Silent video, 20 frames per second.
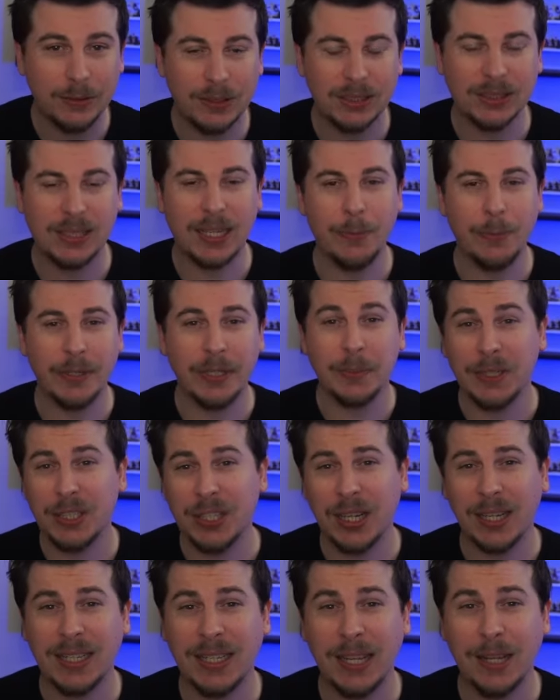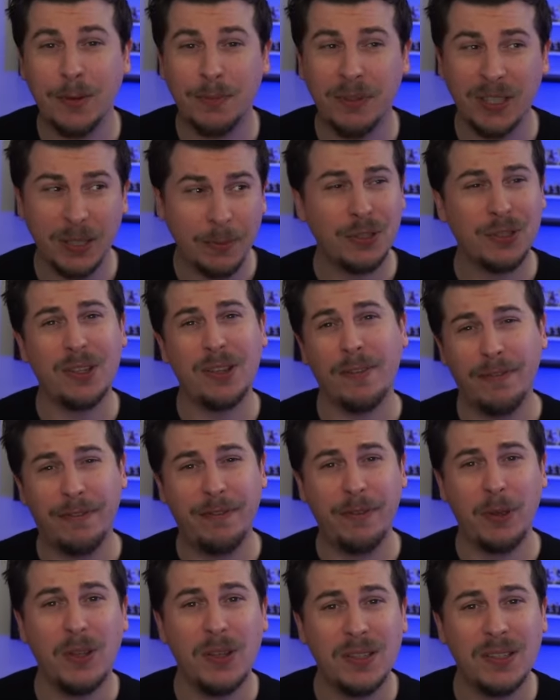Today we're going to be checking out pretty much the
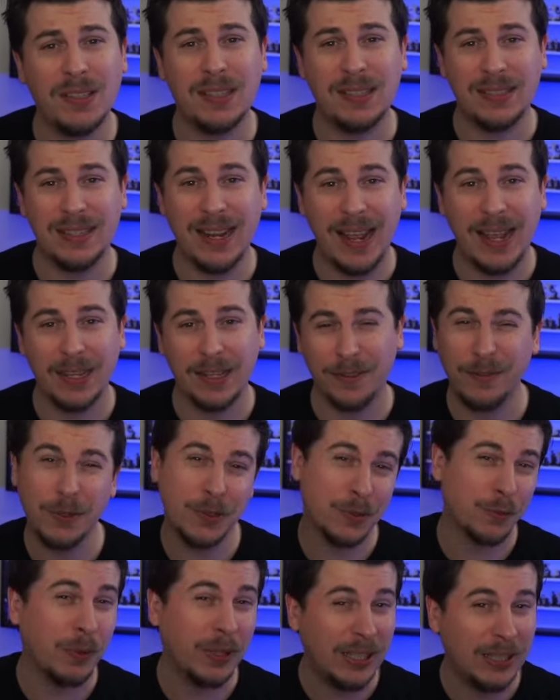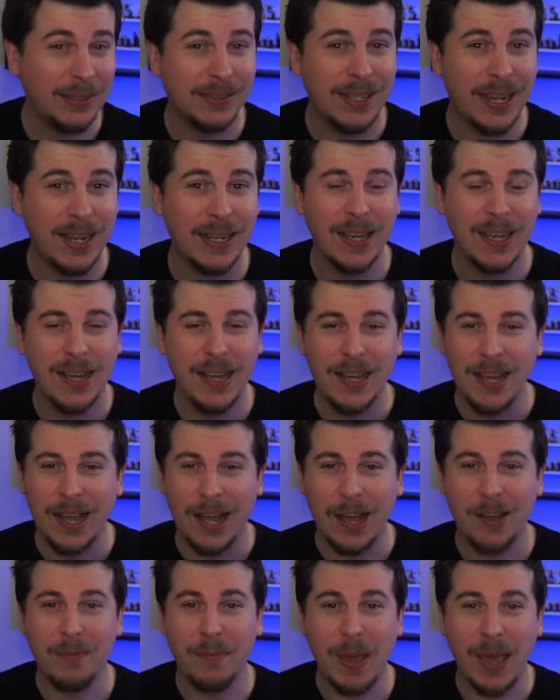first deck, the first real deck
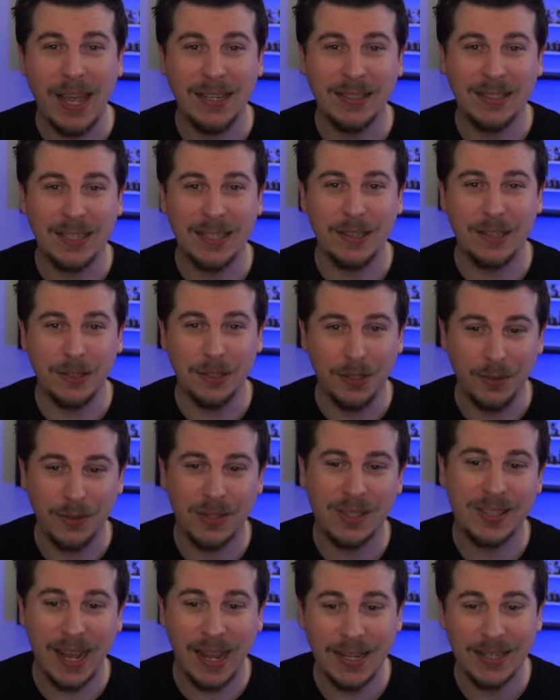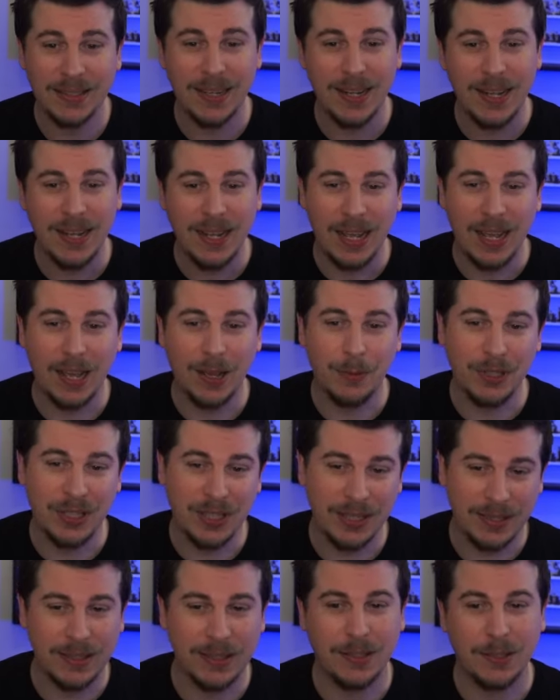I've made in the new set, which
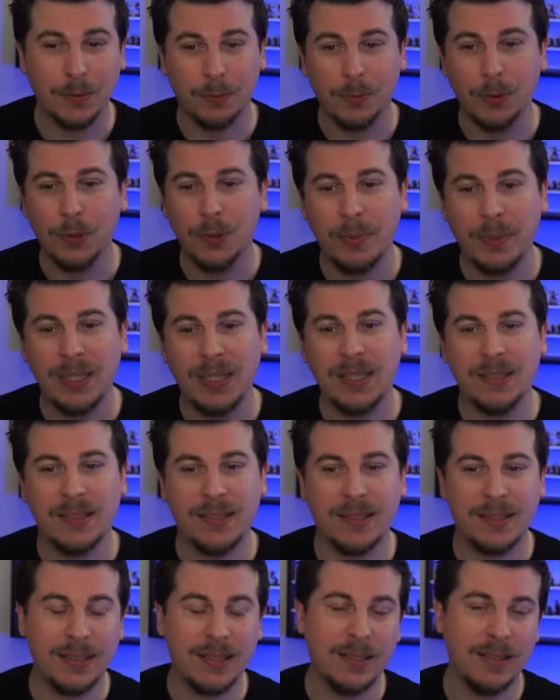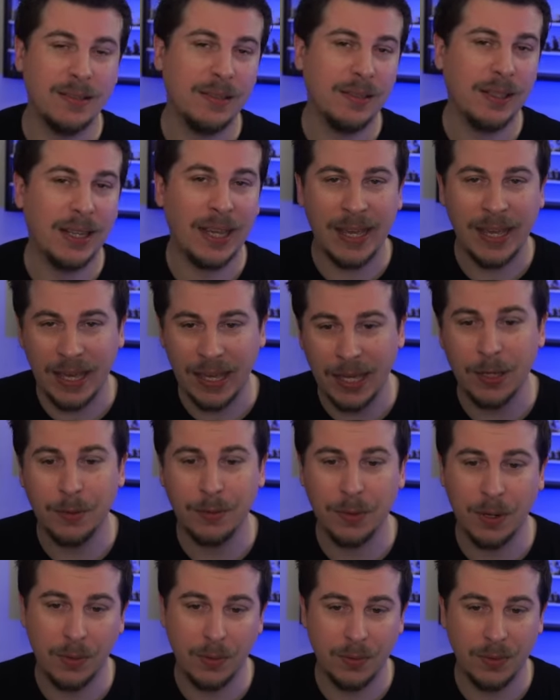is this Ruby Steel
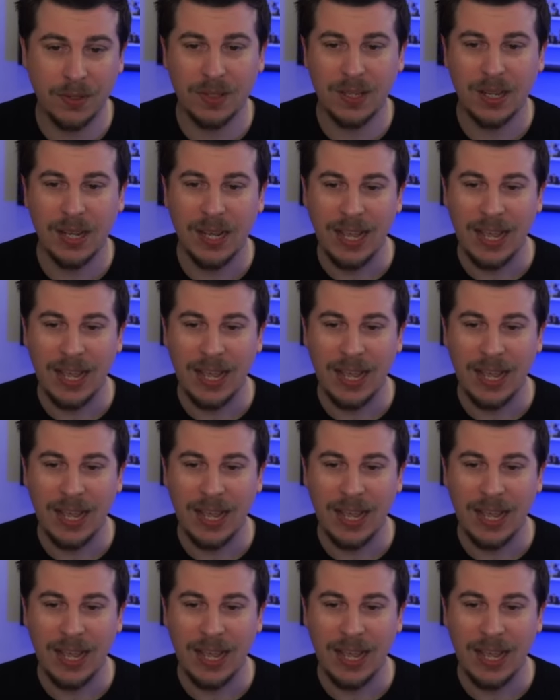Heroes.